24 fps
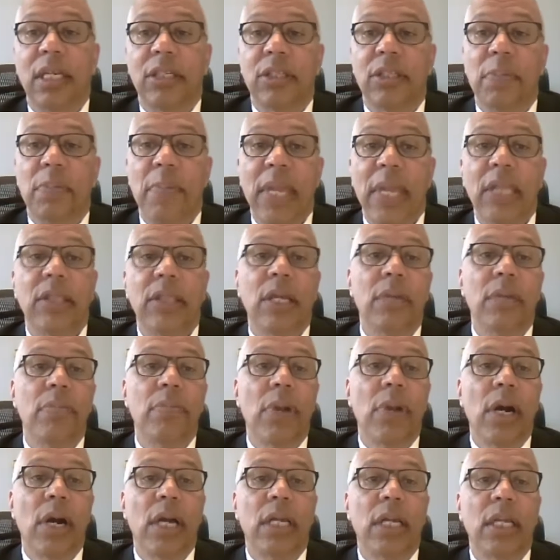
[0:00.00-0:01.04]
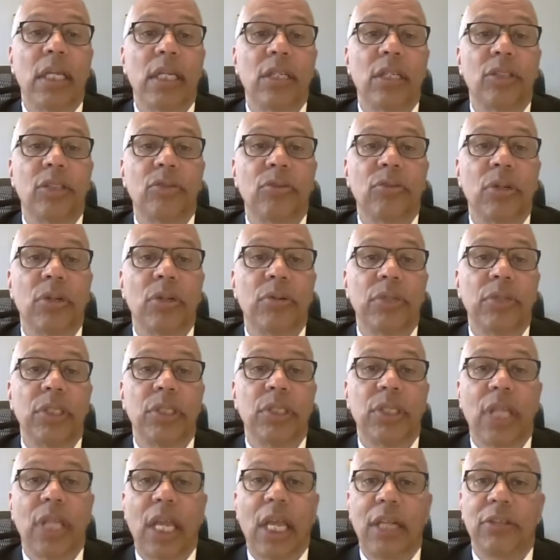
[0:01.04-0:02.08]
to make their mark in this growing
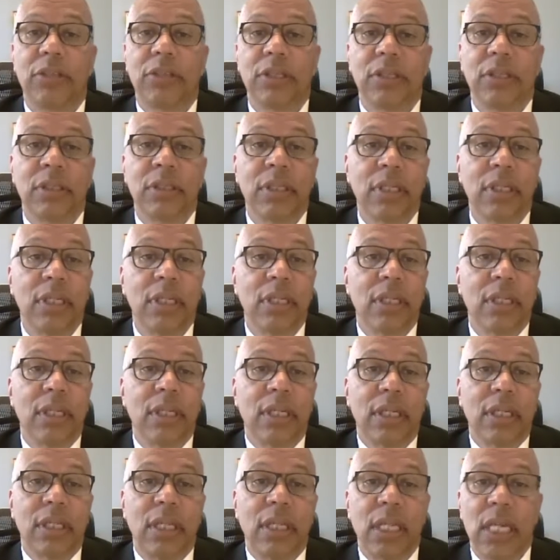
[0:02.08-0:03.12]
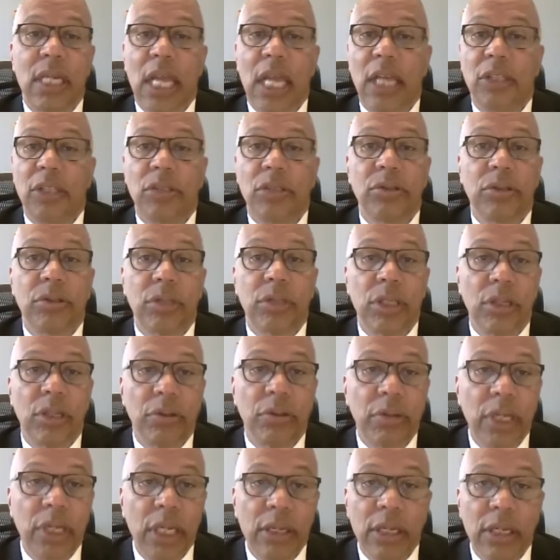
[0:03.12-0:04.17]
sector. The National
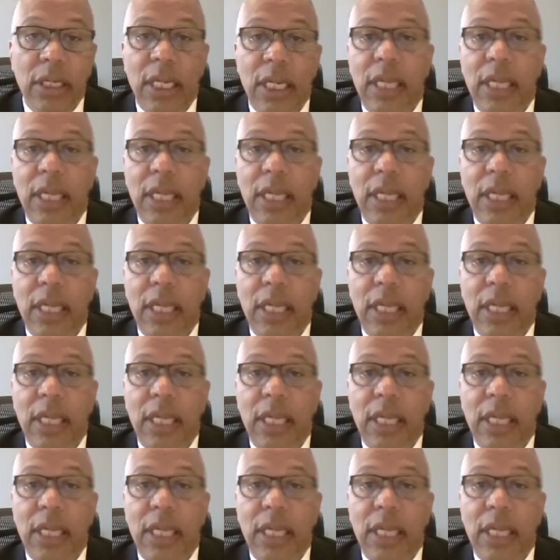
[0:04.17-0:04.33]
Security